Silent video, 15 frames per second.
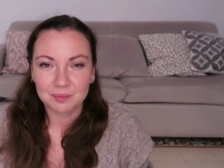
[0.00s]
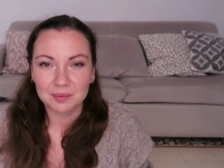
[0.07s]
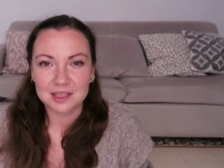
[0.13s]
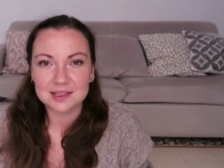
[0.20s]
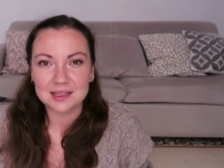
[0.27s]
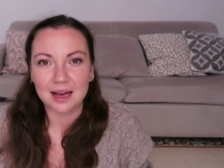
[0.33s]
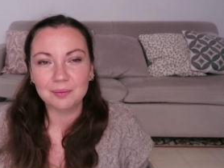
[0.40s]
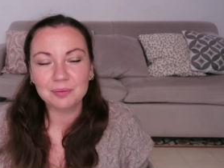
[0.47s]

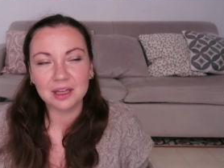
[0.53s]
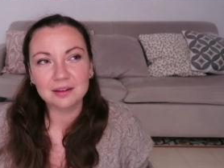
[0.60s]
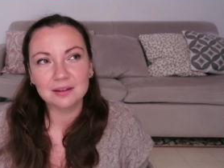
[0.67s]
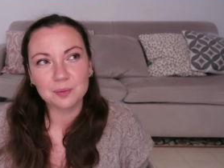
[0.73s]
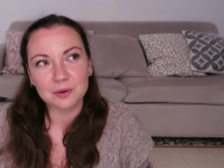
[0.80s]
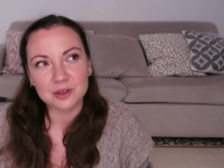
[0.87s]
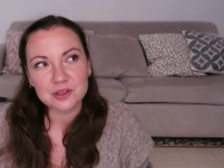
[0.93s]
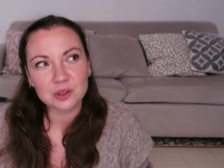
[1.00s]
because I'm
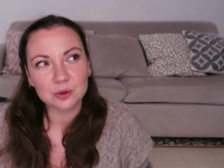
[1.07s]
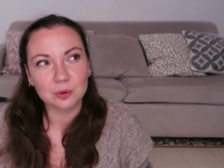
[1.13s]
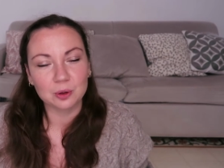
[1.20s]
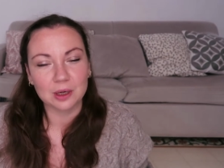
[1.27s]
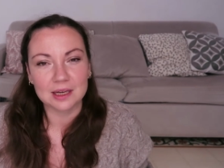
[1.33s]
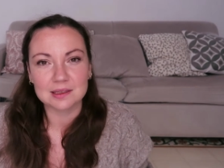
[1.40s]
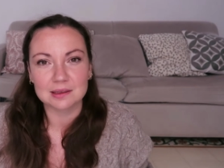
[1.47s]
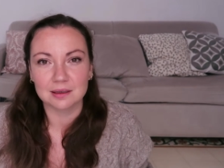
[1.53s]
not the person
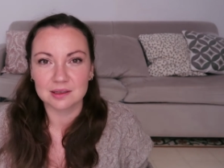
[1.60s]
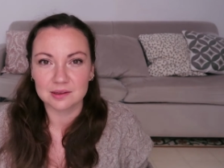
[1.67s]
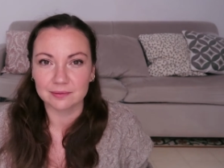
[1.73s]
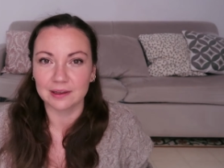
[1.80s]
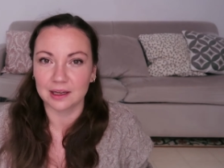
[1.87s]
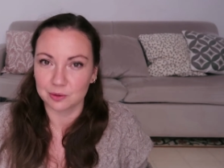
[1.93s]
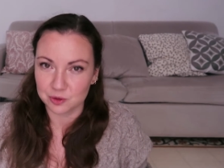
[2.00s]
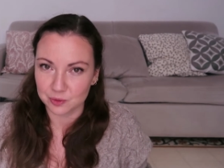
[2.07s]
who has lots of
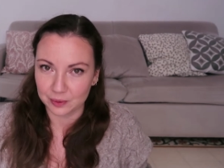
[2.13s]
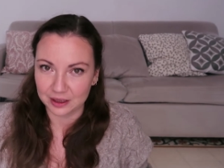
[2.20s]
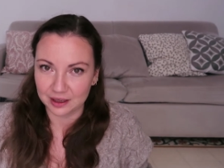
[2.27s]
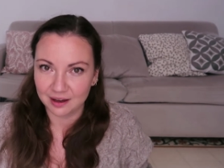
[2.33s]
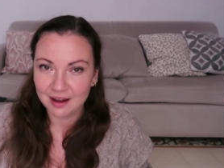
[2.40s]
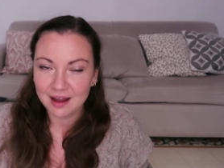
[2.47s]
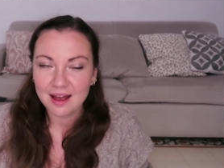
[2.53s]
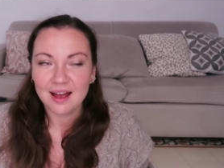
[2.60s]

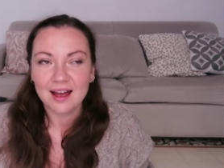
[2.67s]
loungewear.